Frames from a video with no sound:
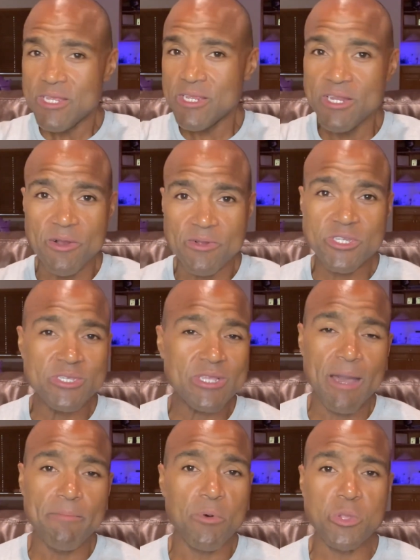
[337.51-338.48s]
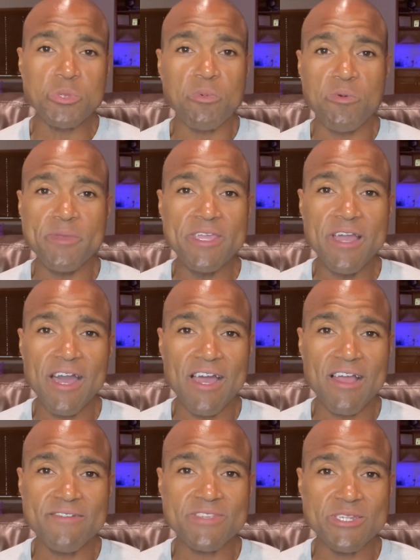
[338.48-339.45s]
you know she's got multiple
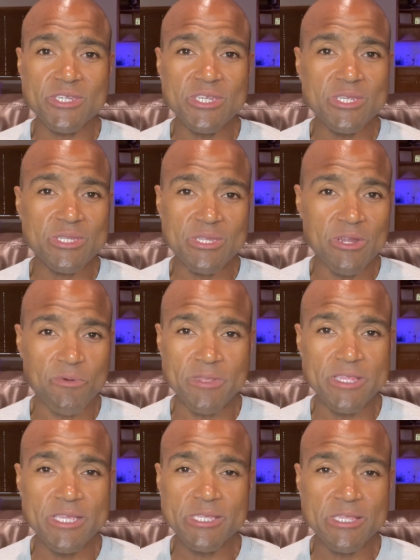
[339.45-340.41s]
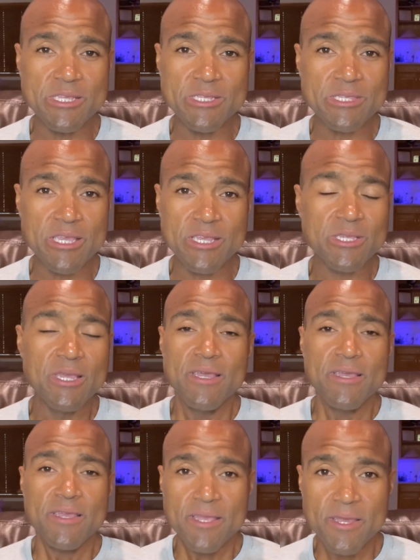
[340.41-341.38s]
beehives and she's you know releasing these things
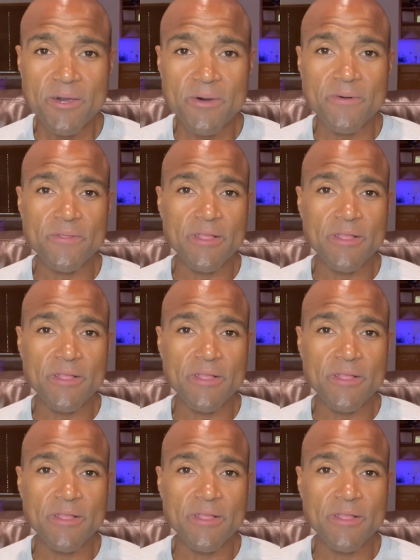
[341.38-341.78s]
you know,